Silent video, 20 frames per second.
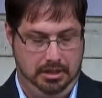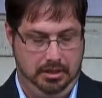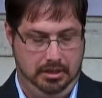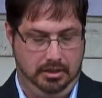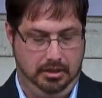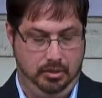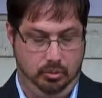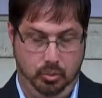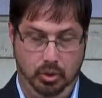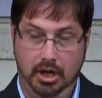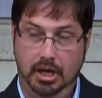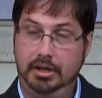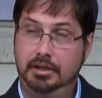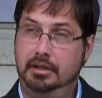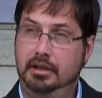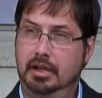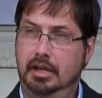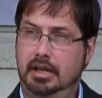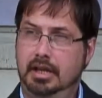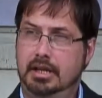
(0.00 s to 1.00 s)
the
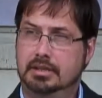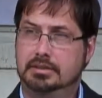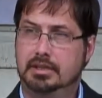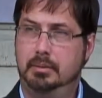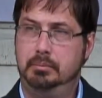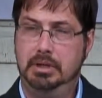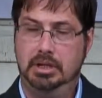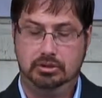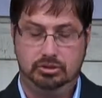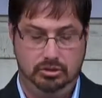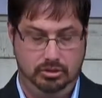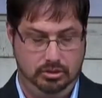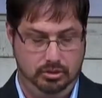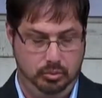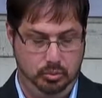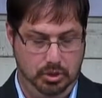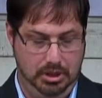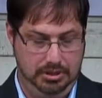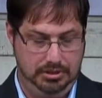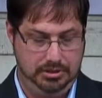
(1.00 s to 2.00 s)
one, as I mentioned, the
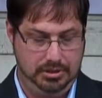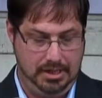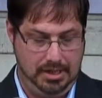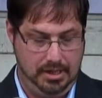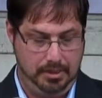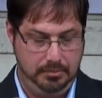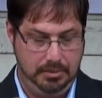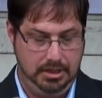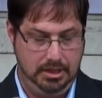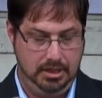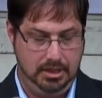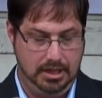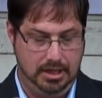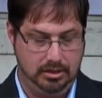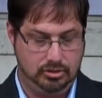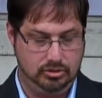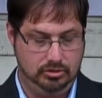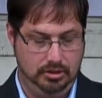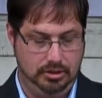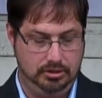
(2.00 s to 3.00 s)
one time he
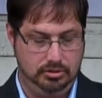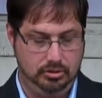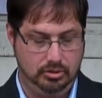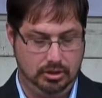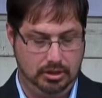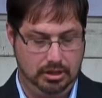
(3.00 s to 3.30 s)
actually took